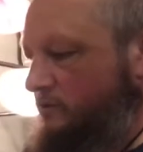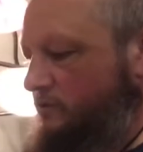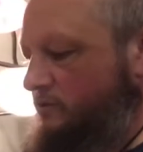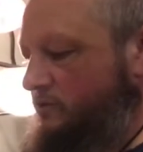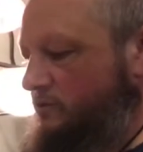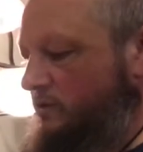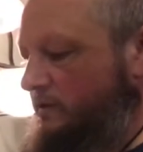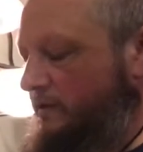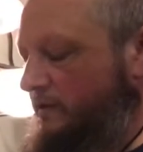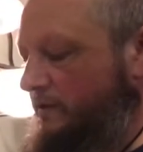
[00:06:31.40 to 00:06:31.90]

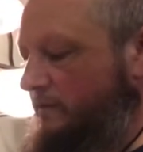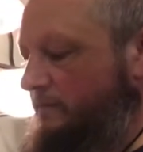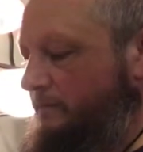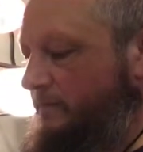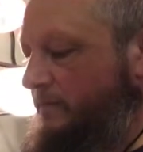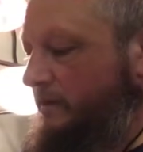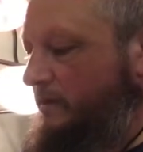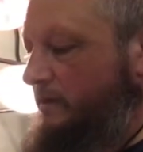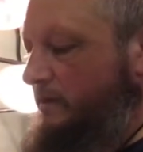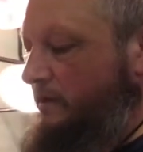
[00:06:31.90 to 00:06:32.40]
on there.
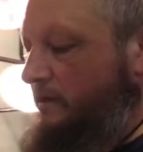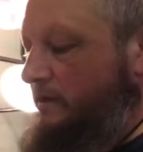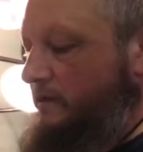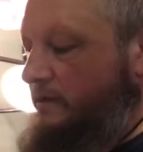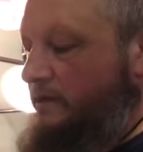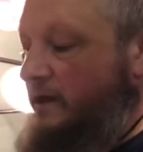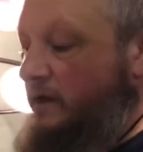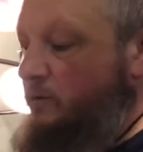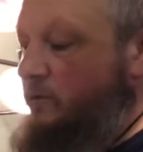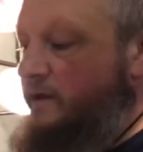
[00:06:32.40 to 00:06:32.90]

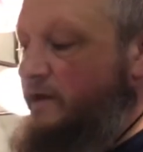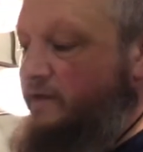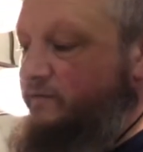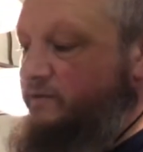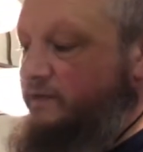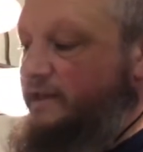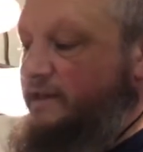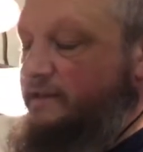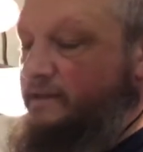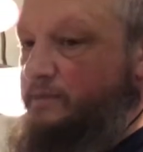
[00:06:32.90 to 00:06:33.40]
Now we have to
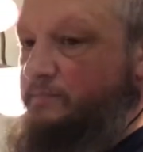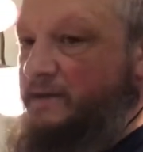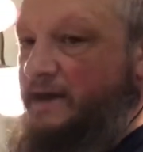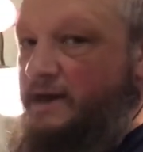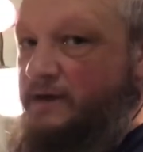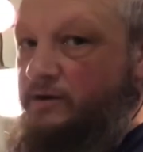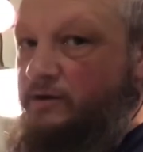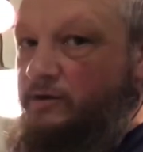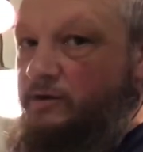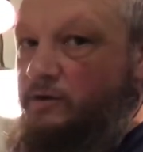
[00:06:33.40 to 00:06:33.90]
get the
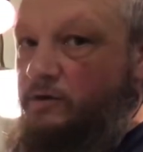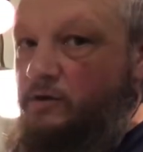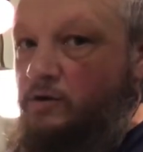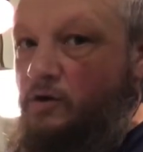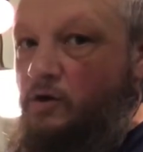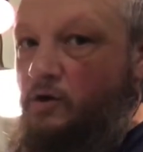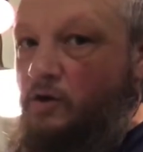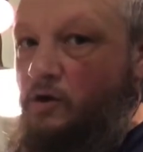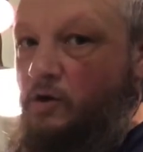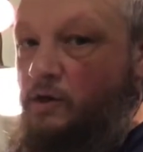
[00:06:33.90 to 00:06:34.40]
pattern
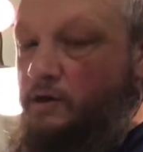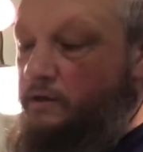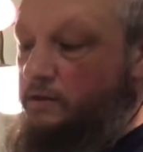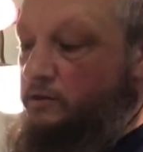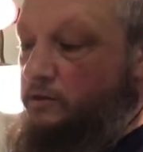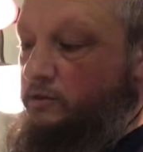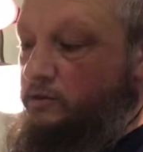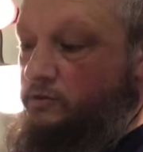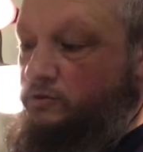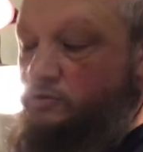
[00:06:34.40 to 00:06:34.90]
on
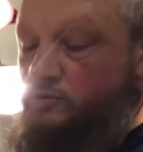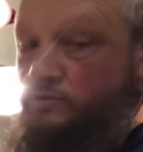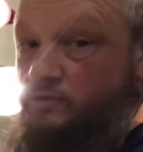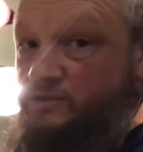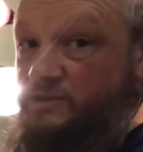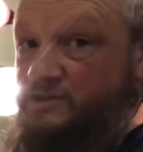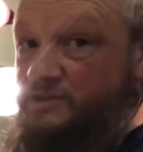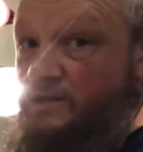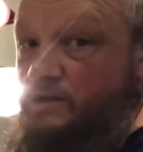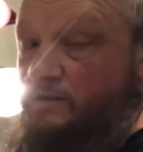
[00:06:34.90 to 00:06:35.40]
to the
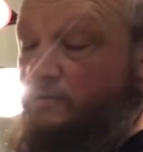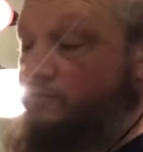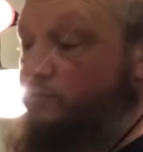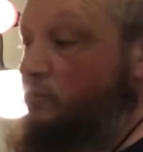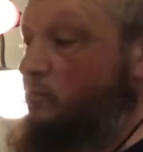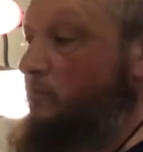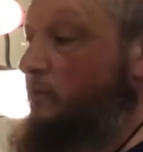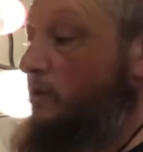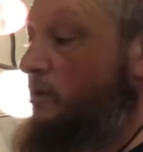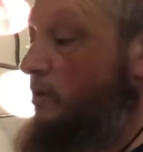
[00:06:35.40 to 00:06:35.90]
styrofoam.